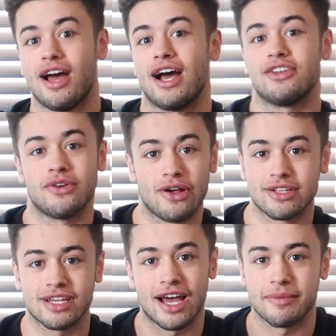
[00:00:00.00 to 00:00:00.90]
I do it all
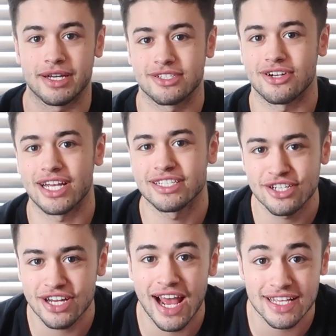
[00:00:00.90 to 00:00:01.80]
the time because there is a
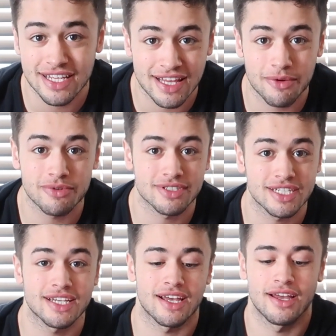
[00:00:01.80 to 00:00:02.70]
chance that they will
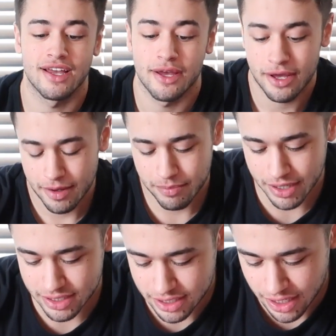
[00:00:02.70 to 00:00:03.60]
see it.
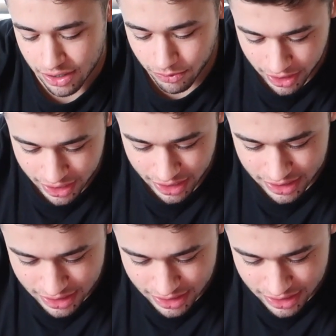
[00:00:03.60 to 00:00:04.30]
But, what can I